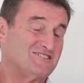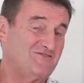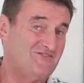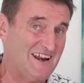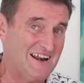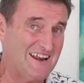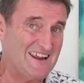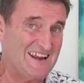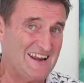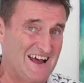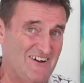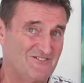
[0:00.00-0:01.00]
funnily
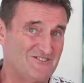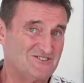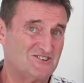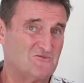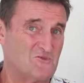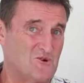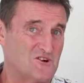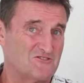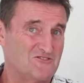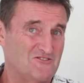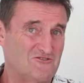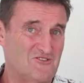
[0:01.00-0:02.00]
enough, is to work
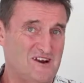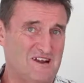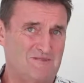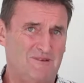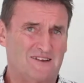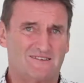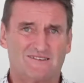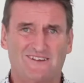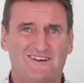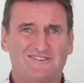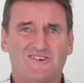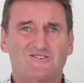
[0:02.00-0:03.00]
for free. But
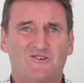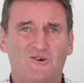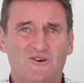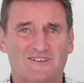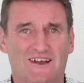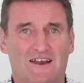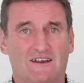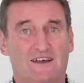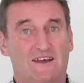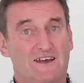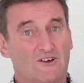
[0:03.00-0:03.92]
don't call it that.